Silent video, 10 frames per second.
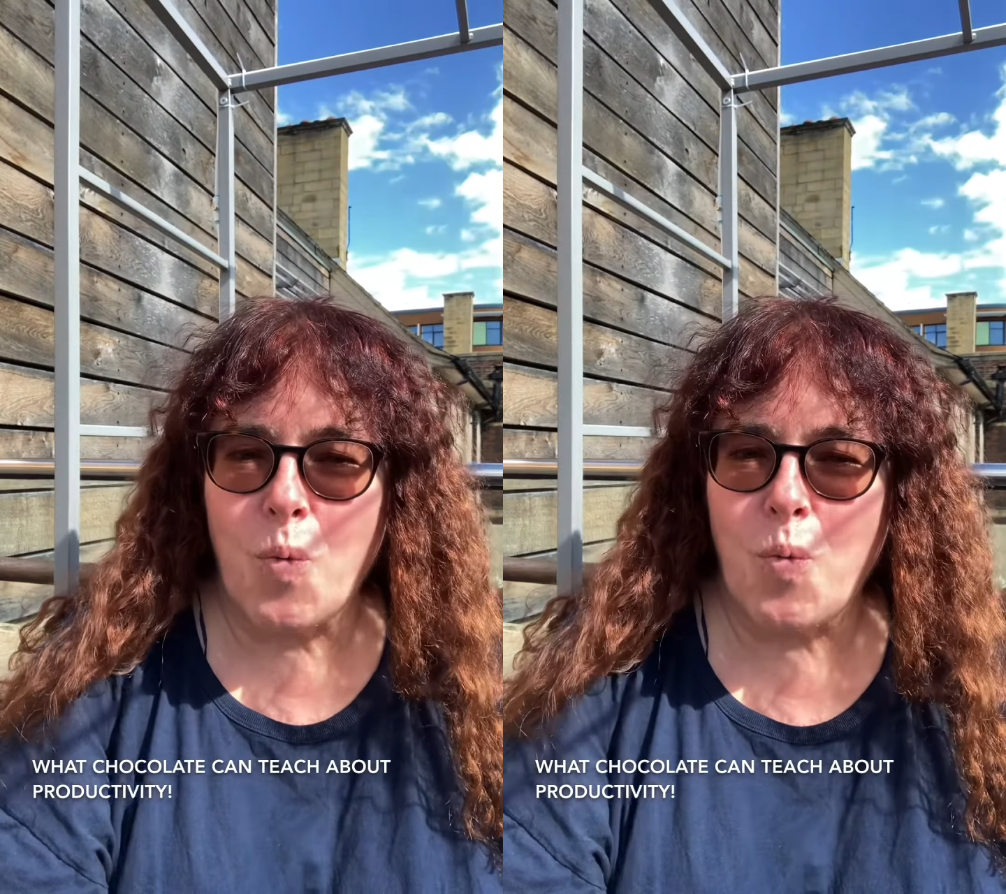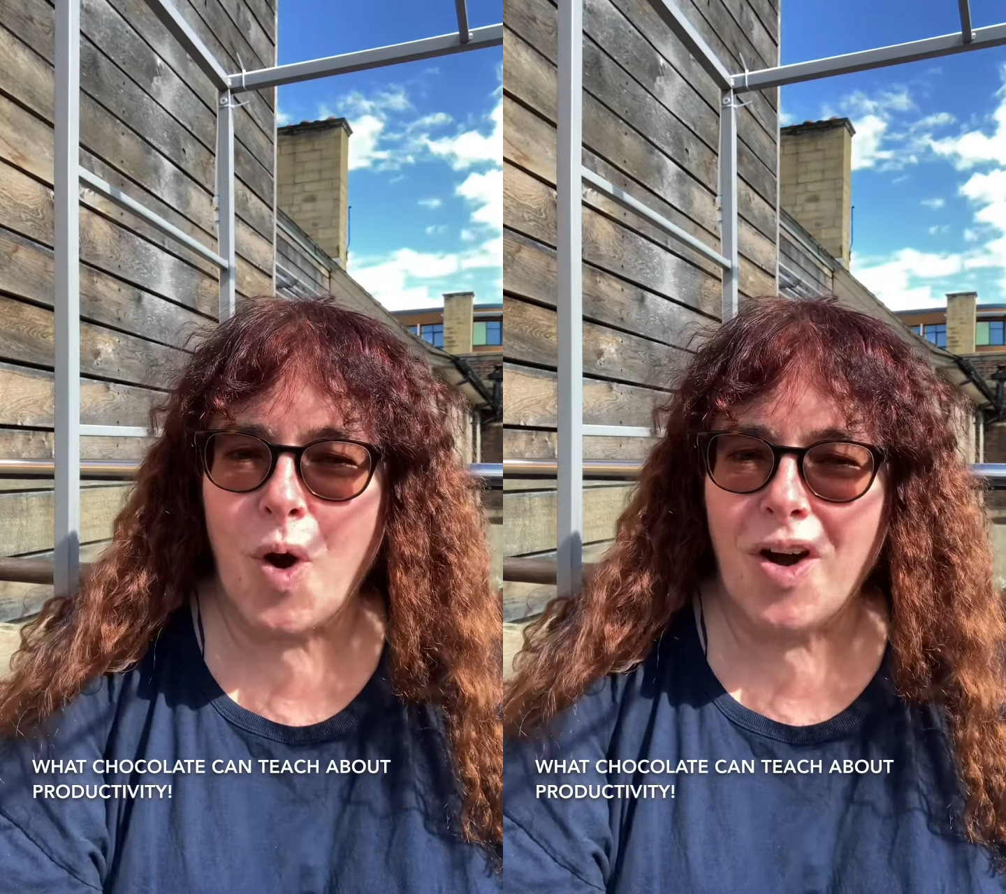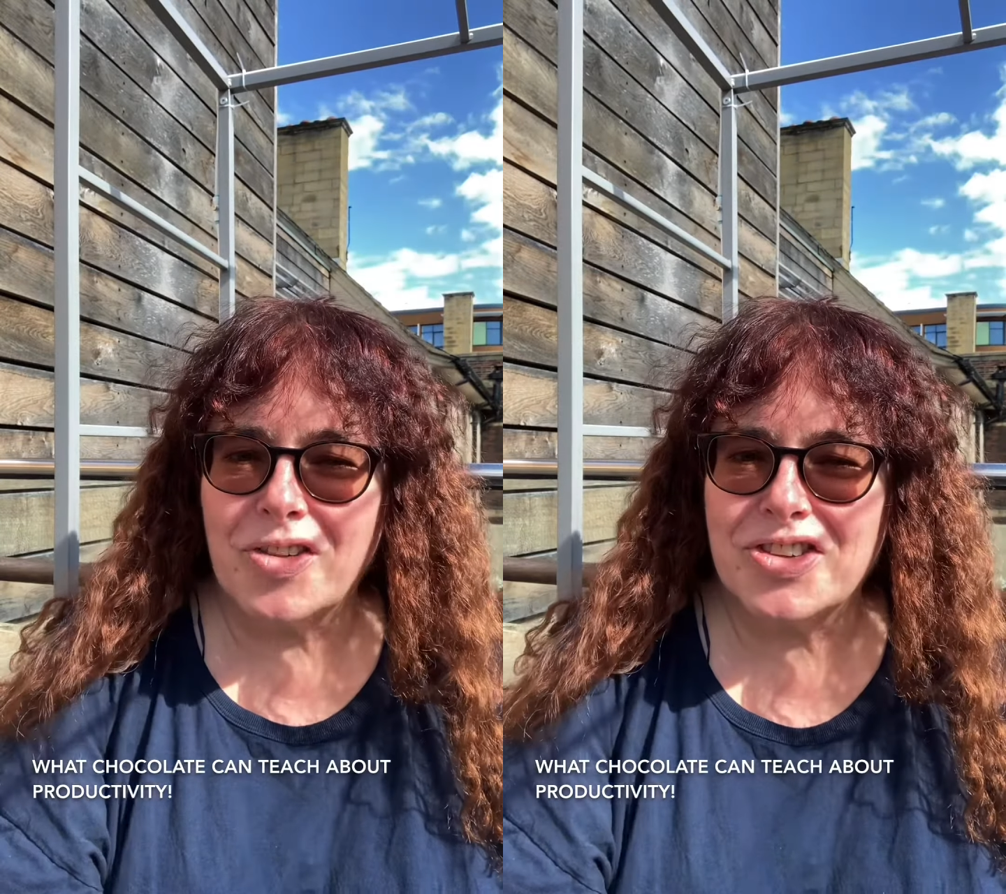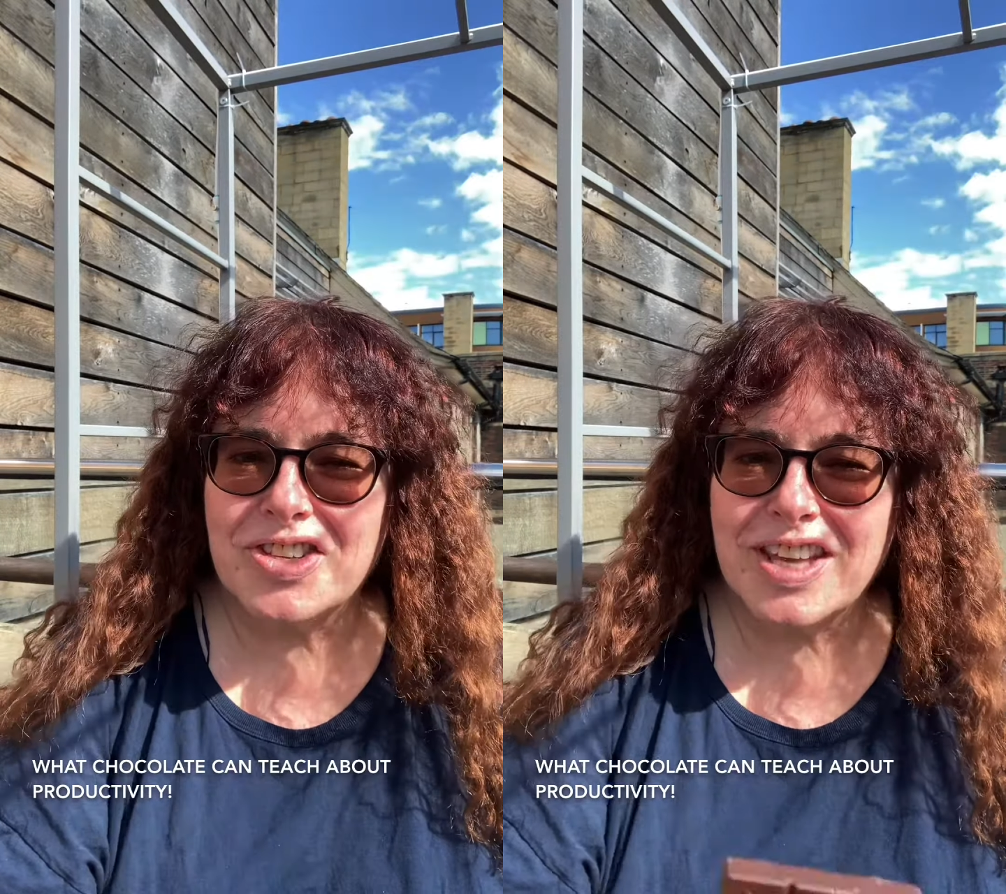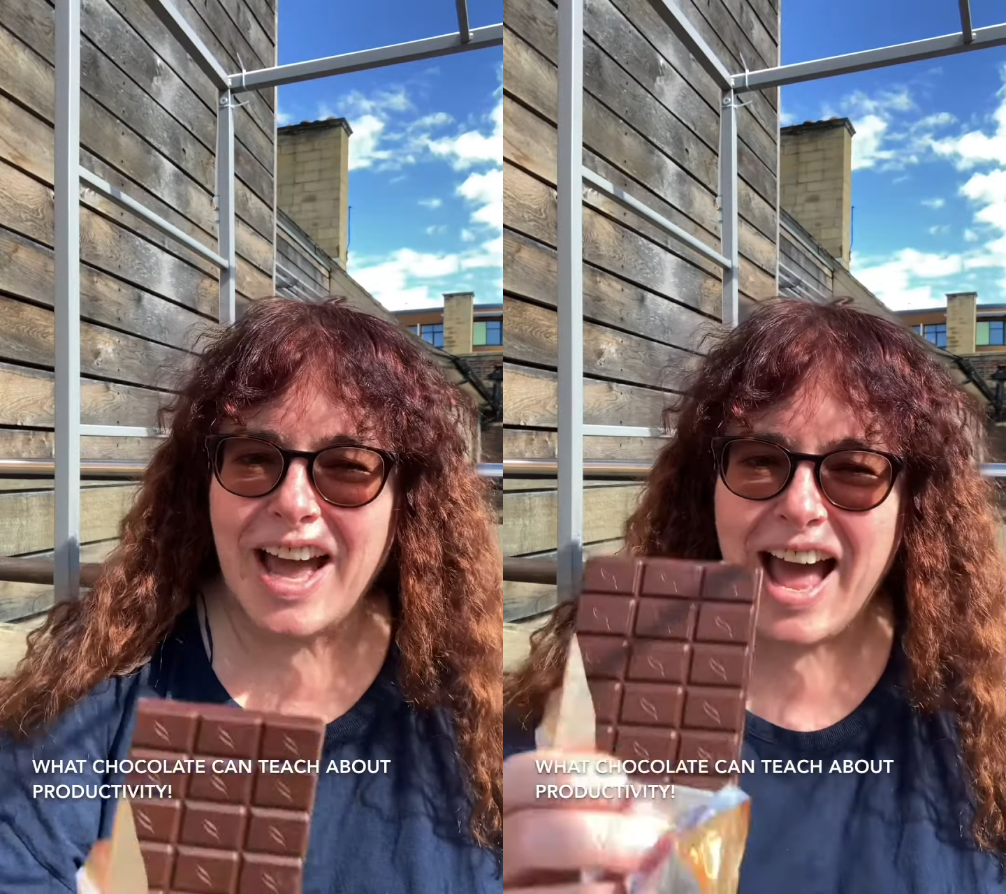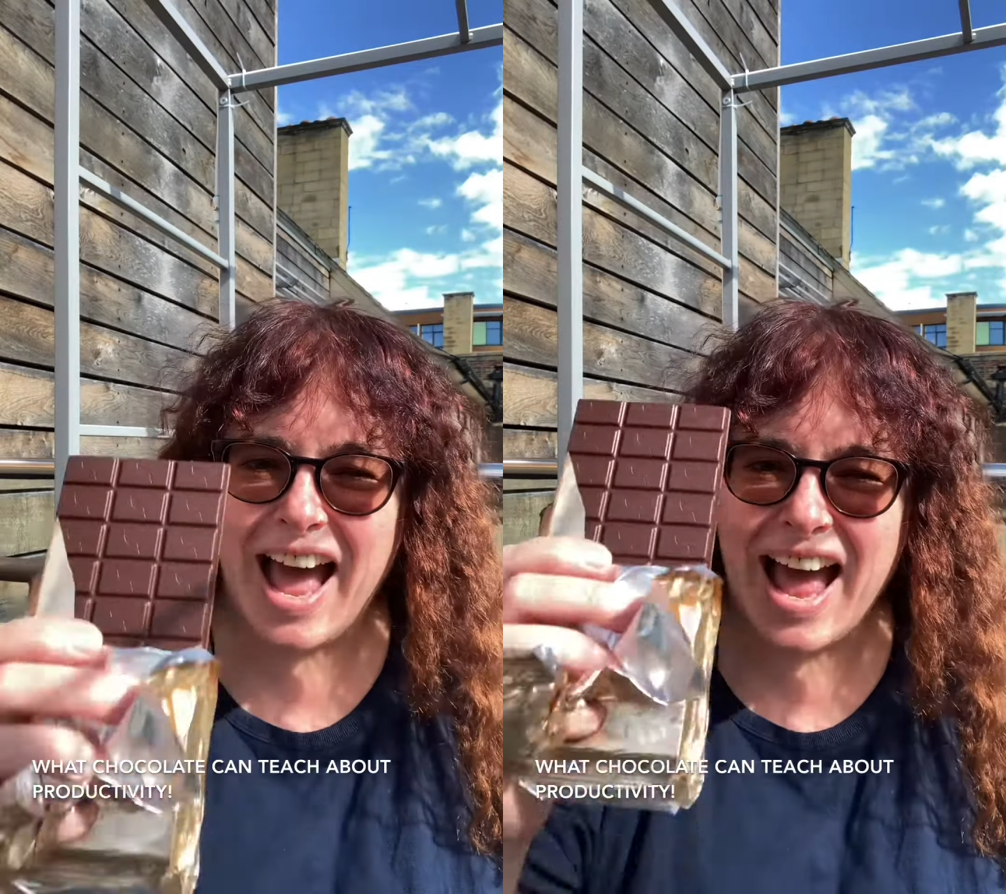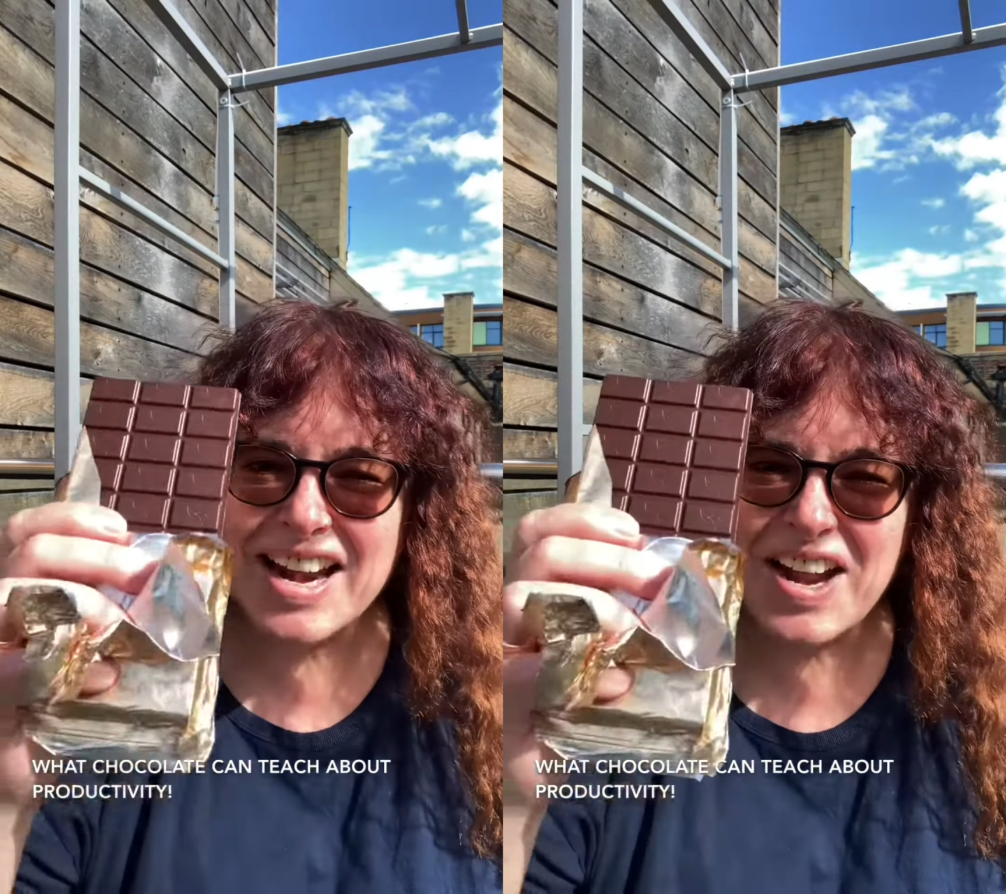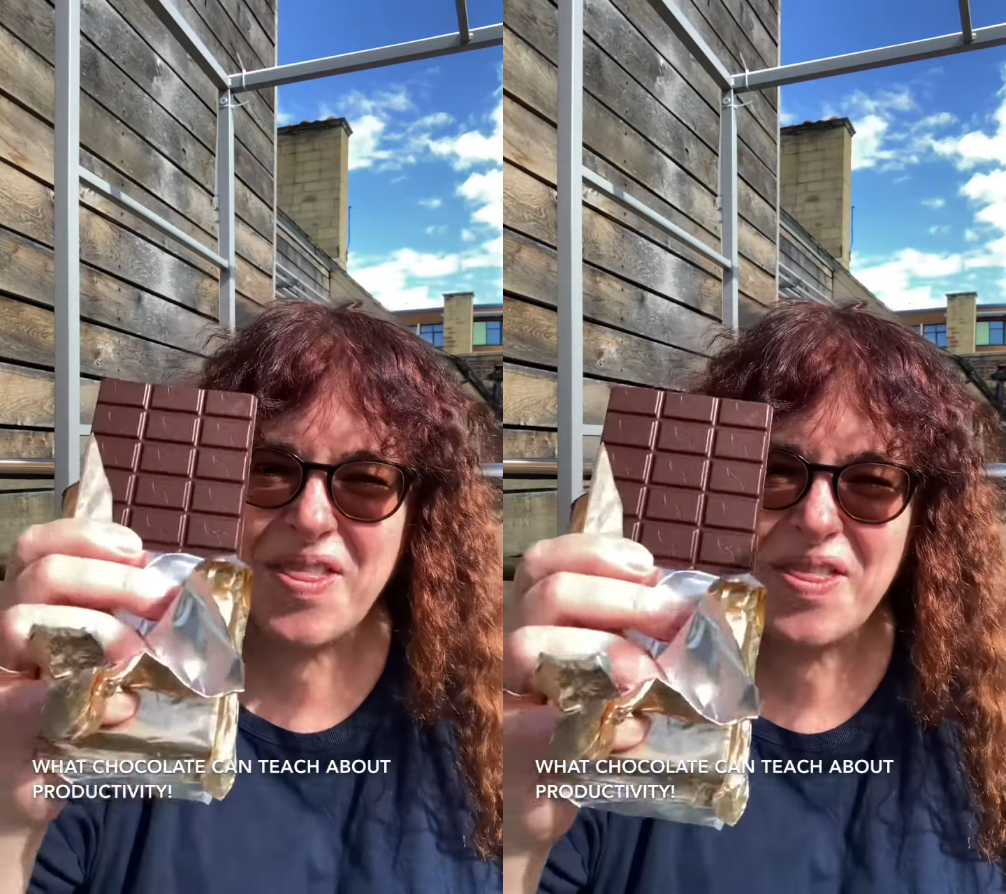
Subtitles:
What can